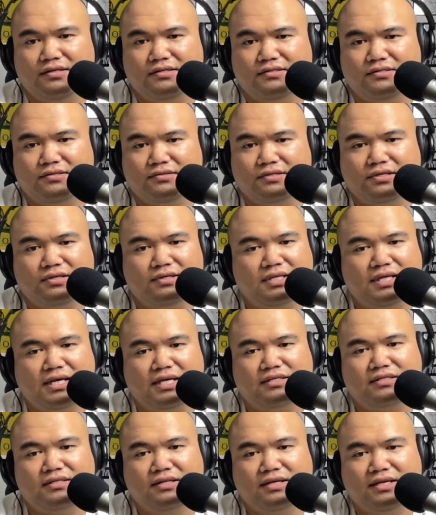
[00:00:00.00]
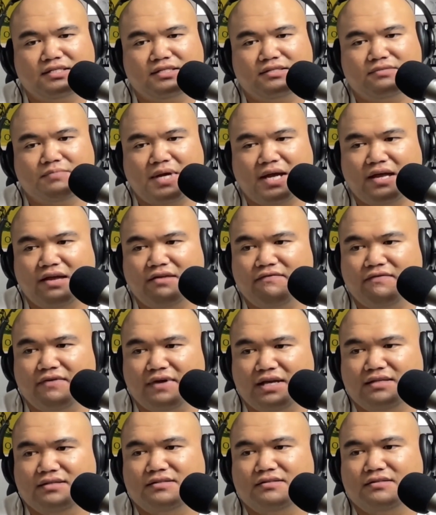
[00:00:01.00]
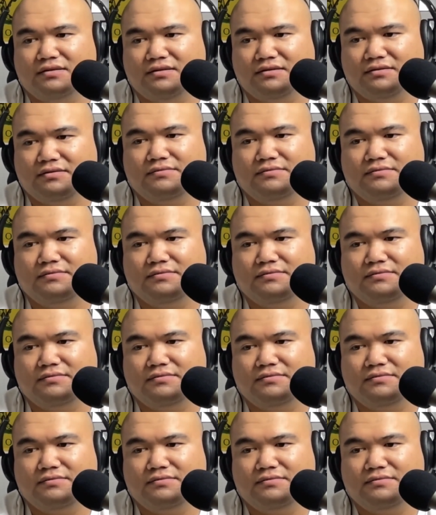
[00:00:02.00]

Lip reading: So that's my advice.